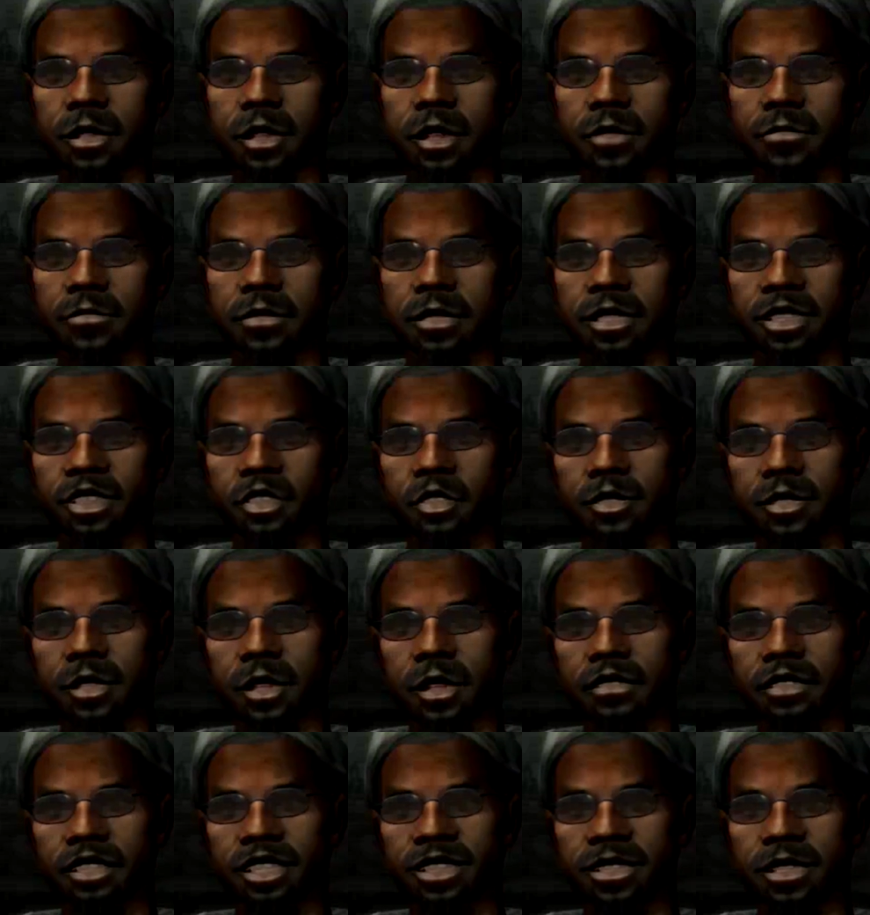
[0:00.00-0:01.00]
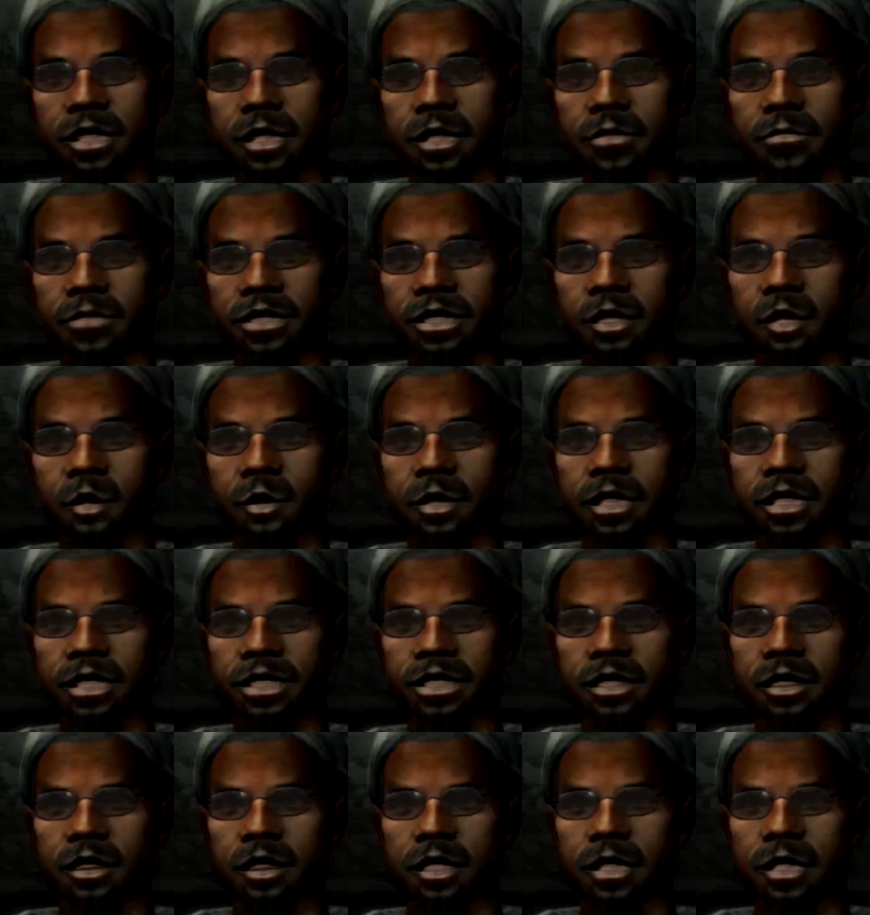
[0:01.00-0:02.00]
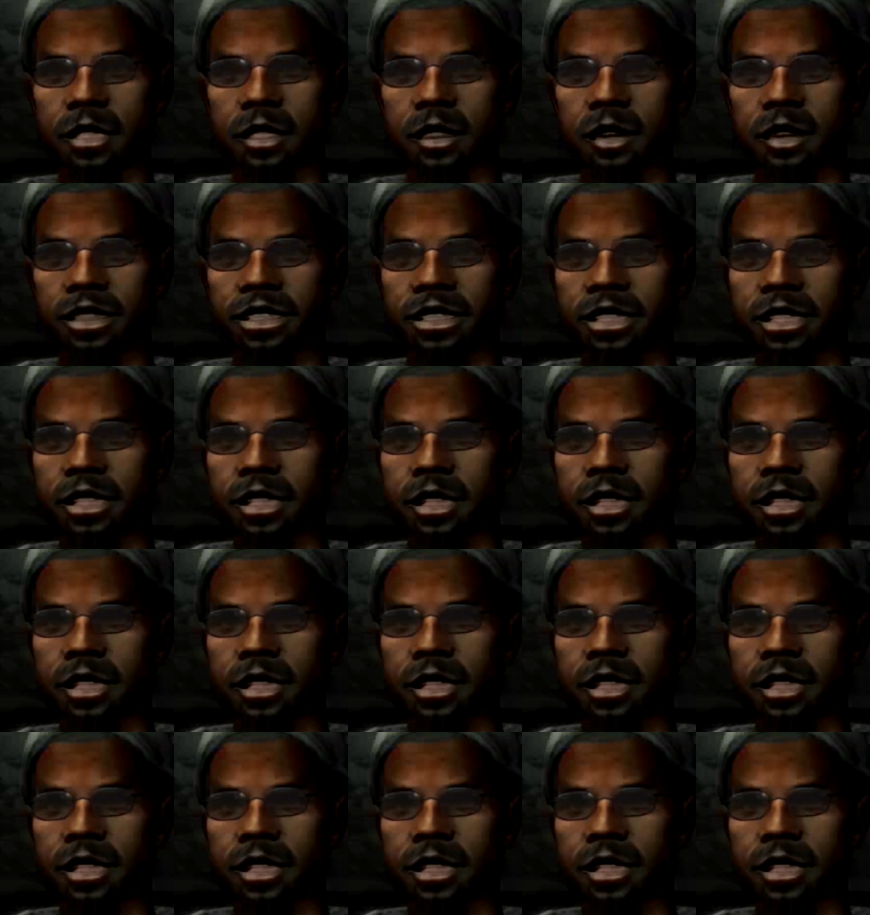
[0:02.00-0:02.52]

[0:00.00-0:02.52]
okay? A picture of the capital wasteland.